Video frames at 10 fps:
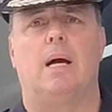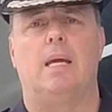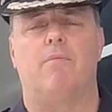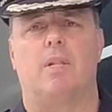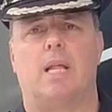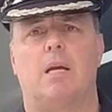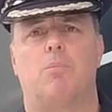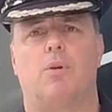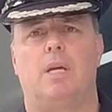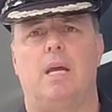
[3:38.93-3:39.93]
in the Lake
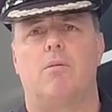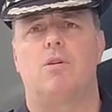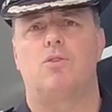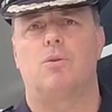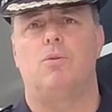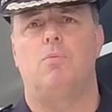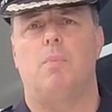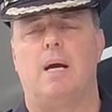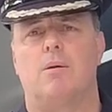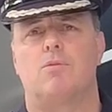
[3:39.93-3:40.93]
Bonnie area, two
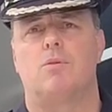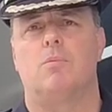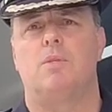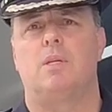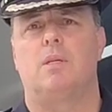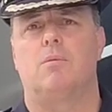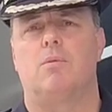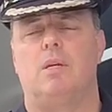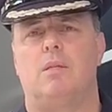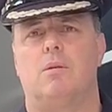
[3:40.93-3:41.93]
males who are missing
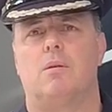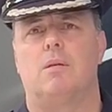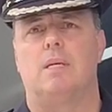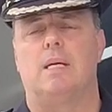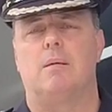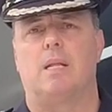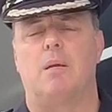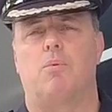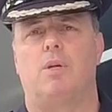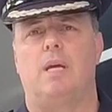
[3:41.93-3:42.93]
in the
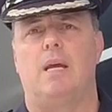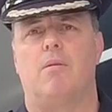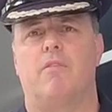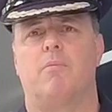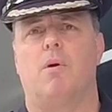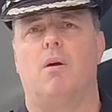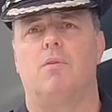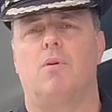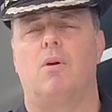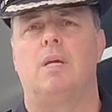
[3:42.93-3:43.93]
Lake Bonnie area from
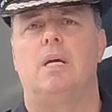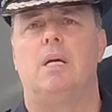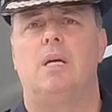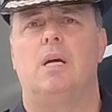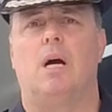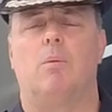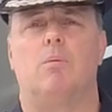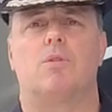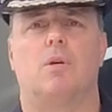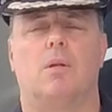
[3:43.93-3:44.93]
overnight, we
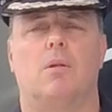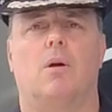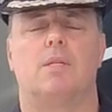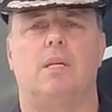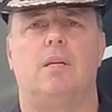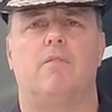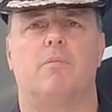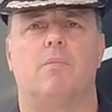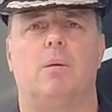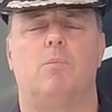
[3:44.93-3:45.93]
would certainly like to hear
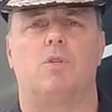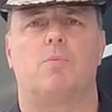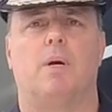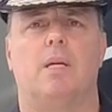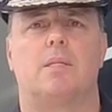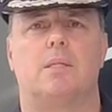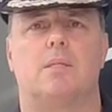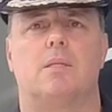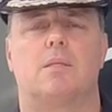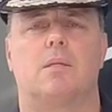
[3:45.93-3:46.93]
from them, which may
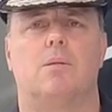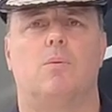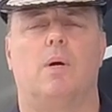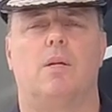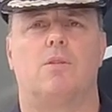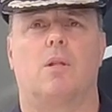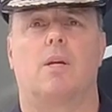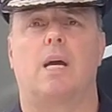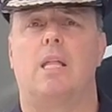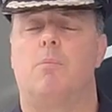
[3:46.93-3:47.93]
assist us to
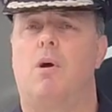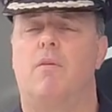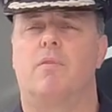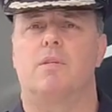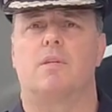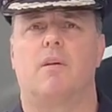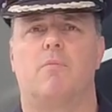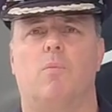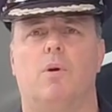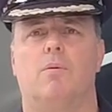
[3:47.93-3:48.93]
locate them, hopefully
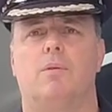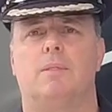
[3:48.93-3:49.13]
safe and well.